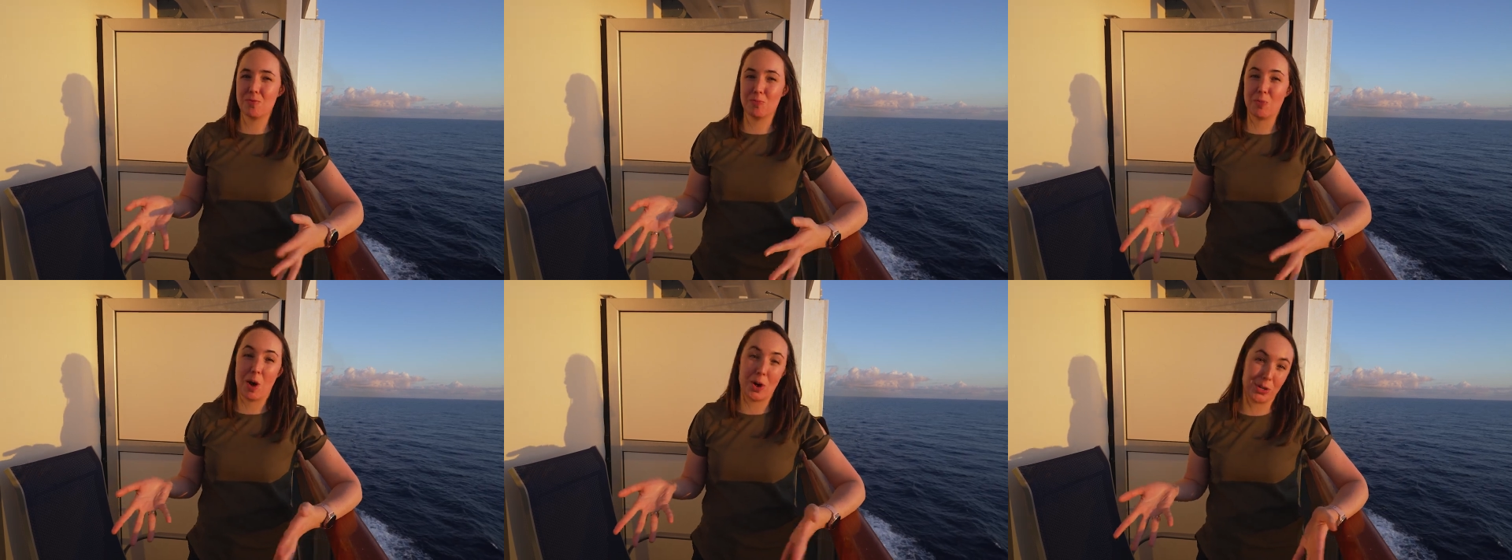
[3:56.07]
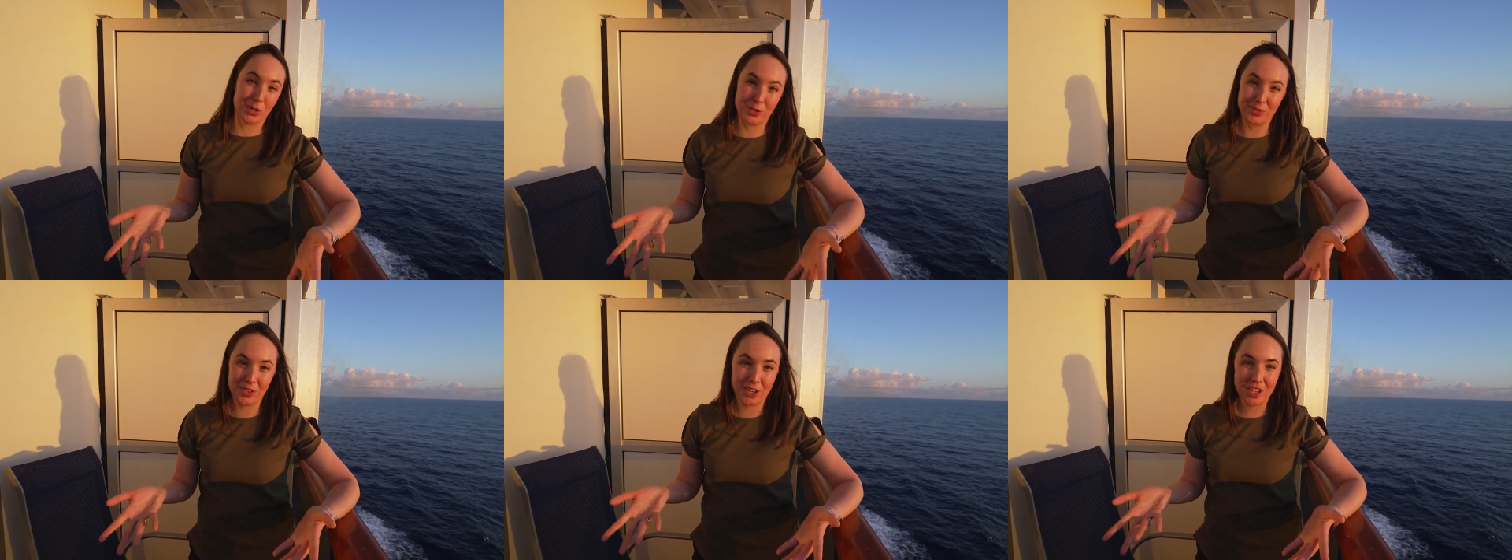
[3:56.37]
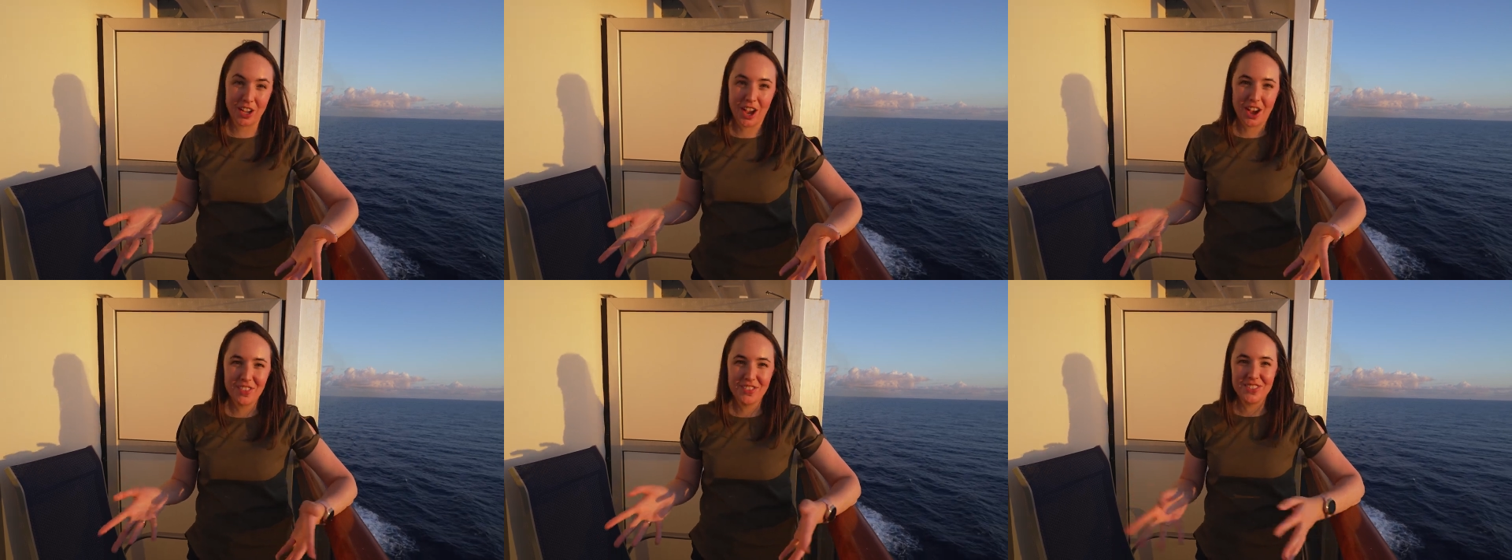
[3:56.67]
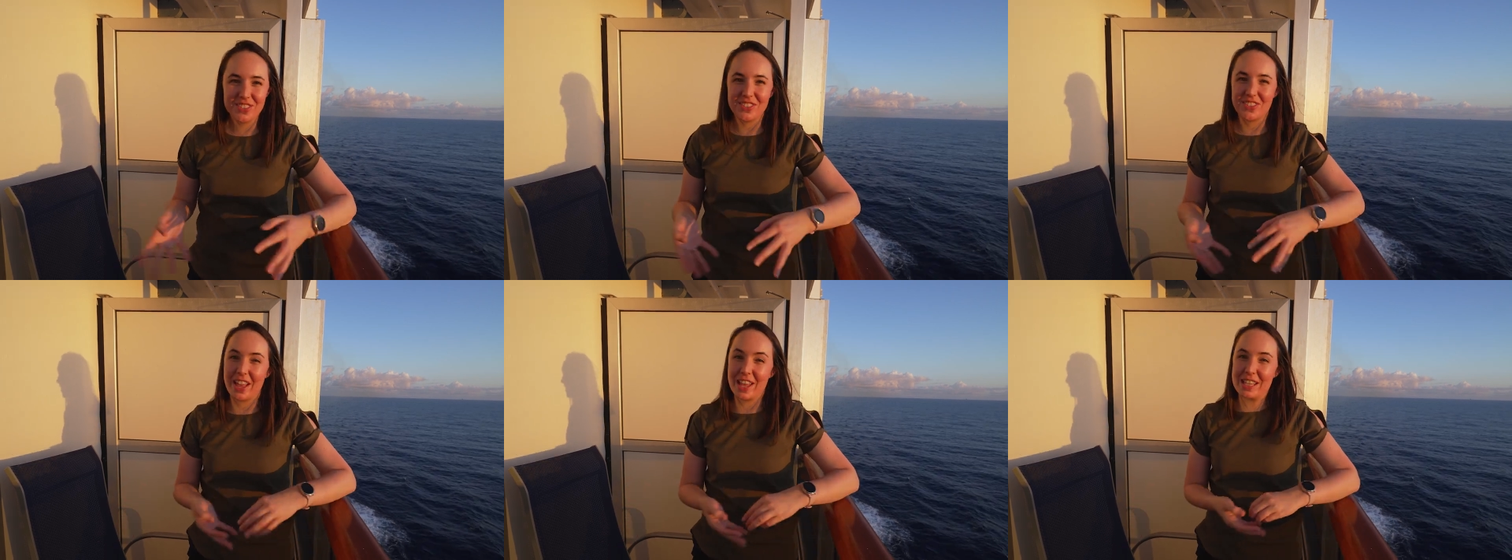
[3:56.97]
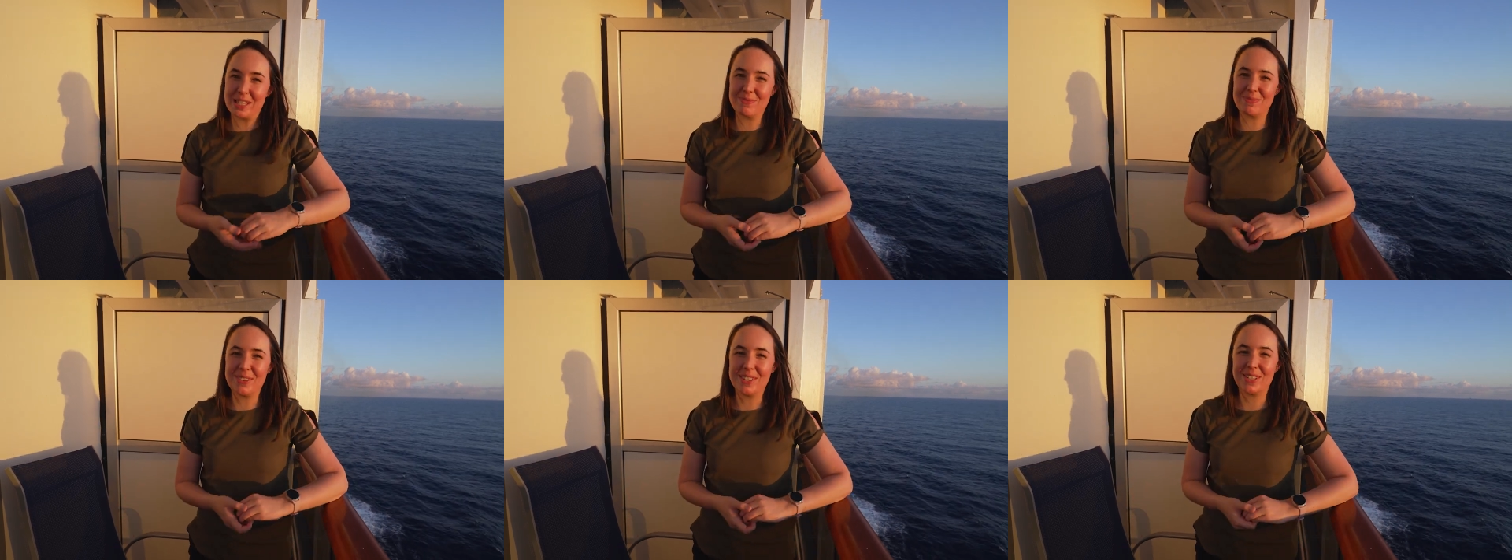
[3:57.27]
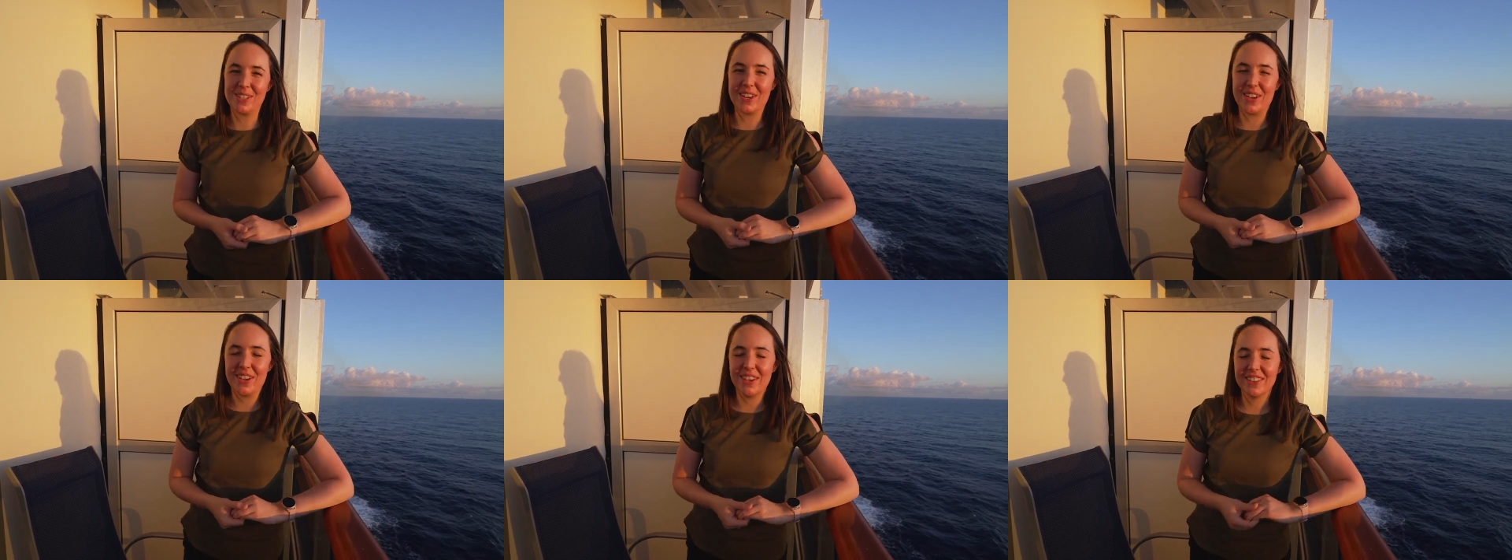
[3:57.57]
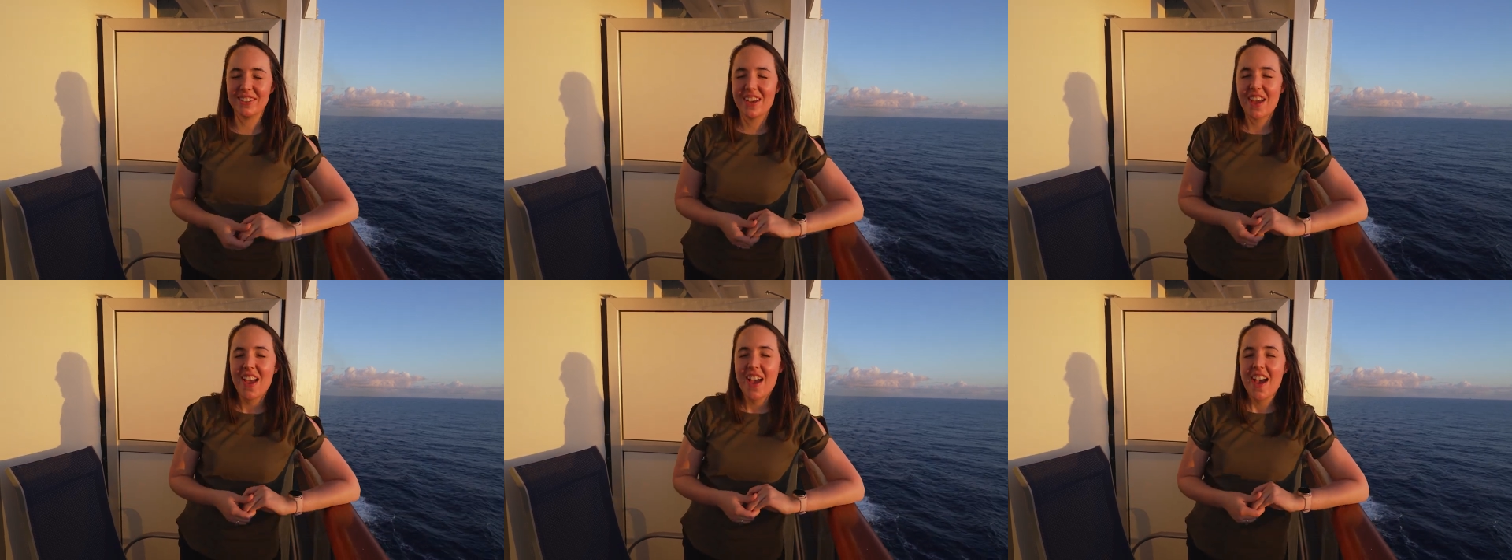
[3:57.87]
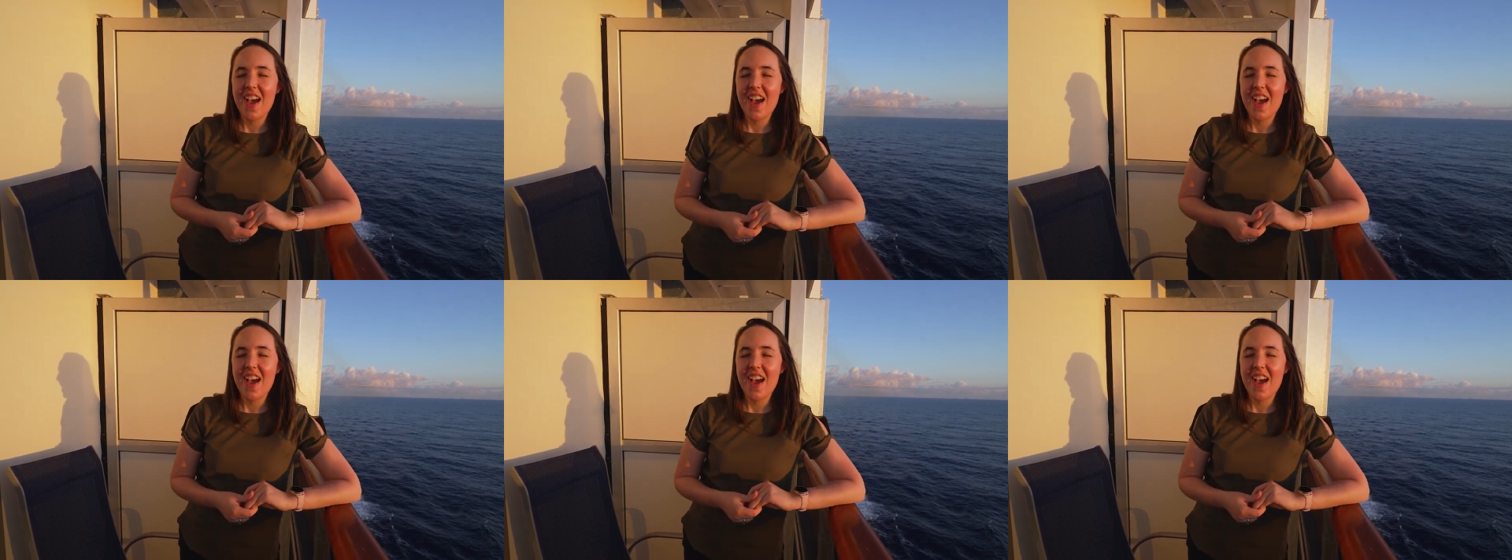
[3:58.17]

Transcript: water runoff, so that's been good.